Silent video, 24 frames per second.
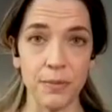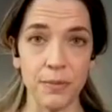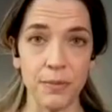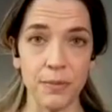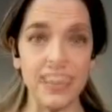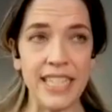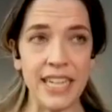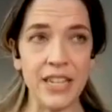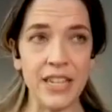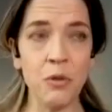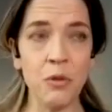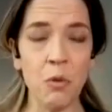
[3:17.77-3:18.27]

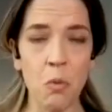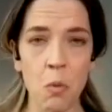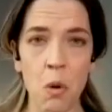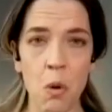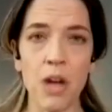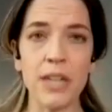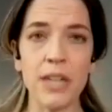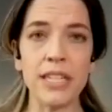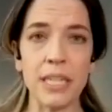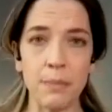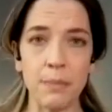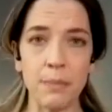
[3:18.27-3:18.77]
I didn't
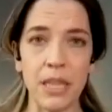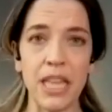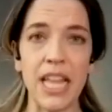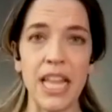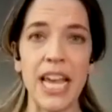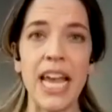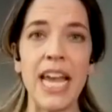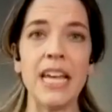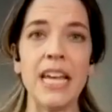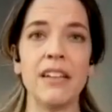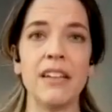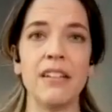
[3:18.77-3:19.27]
want to
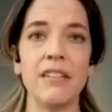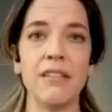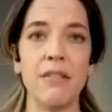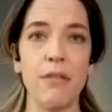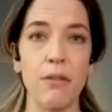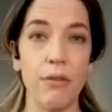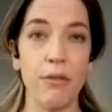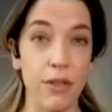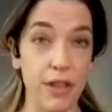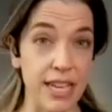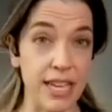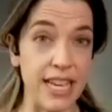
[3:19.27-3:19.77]
play
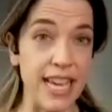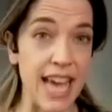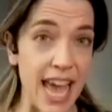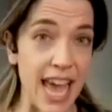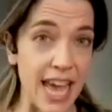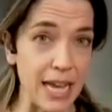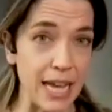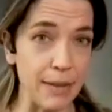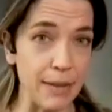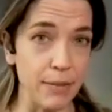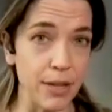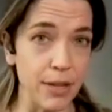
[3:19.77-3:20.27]
the
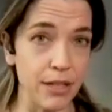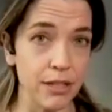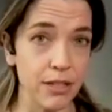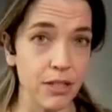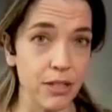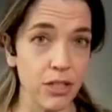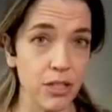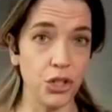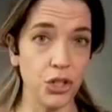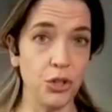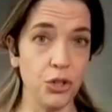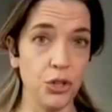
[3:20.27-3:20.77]
game
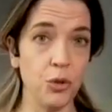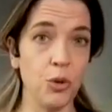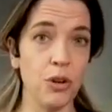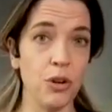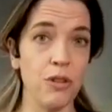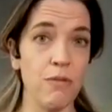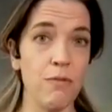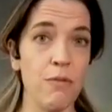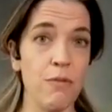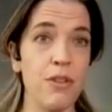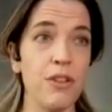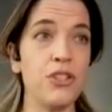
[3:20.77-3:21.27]

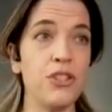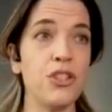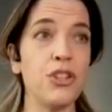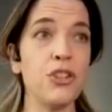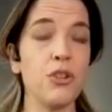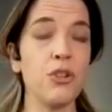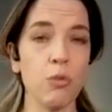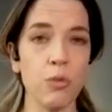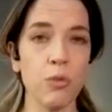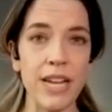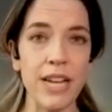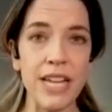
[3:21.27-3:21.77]
to the
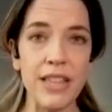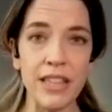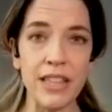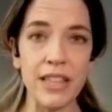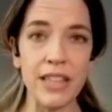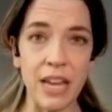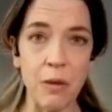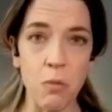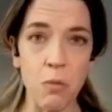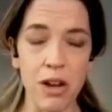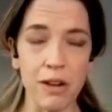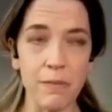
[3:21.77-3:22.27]
degree
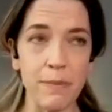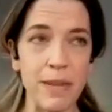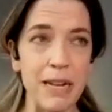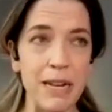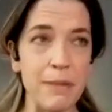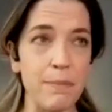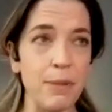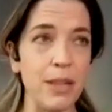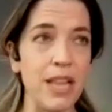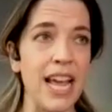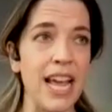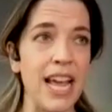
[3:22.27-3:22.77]
that they wanted me
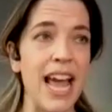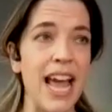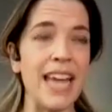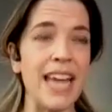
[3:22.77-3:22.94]
to play.